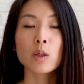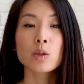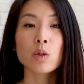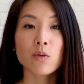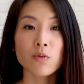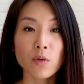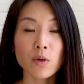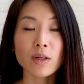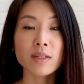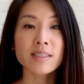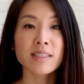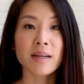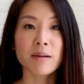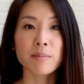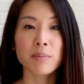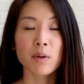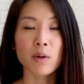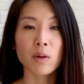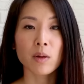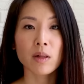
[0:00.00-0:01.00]
So for
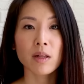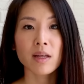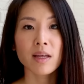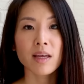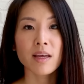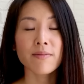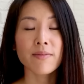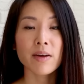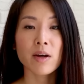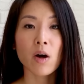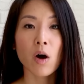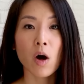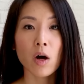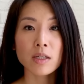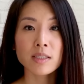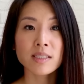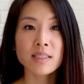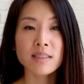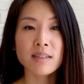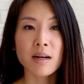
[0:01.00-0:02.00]
example, if it
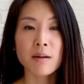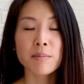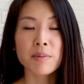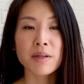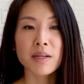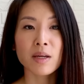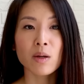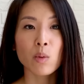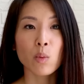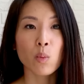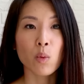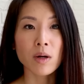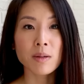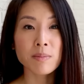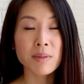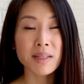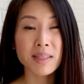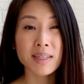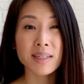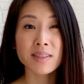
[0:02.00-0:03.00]
costs the company $1
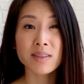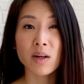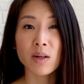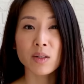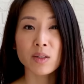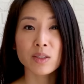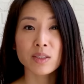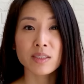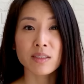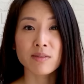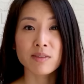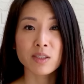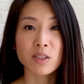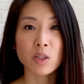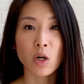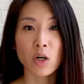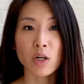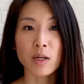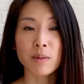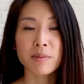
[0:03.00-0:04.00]
million of
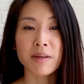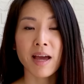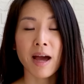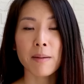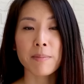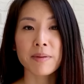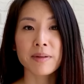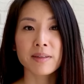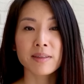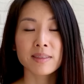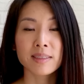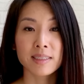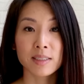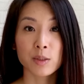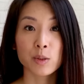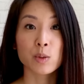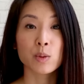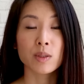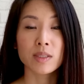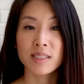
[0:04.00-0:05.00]
startup capital
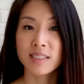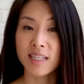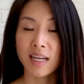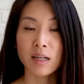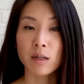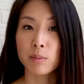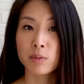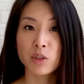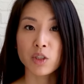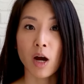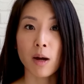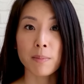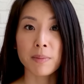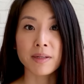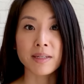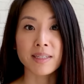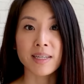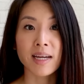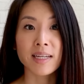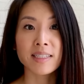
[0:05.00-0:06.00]
to set up shop
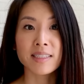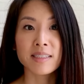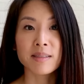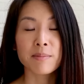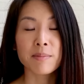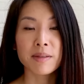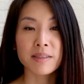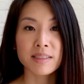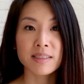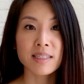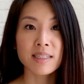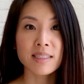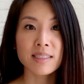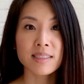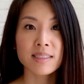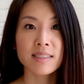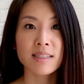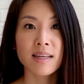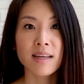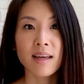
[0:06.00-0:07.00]
and get into
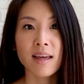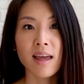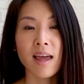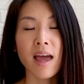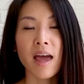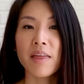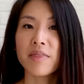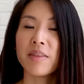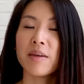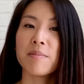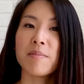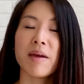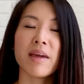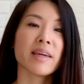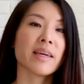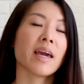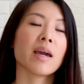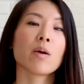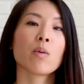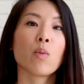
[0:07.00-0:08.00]
business, and they
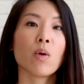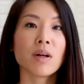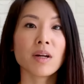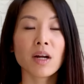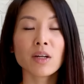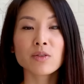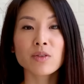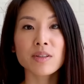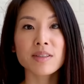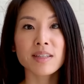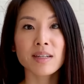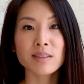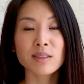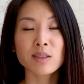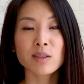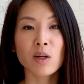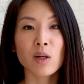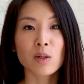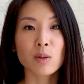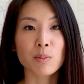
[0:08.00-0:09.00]
make a
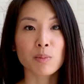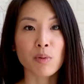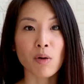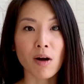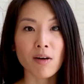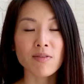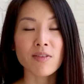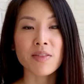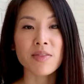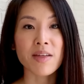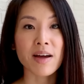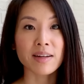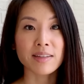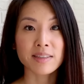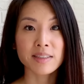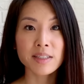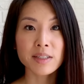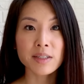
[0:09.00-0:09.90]
$100,000 profit that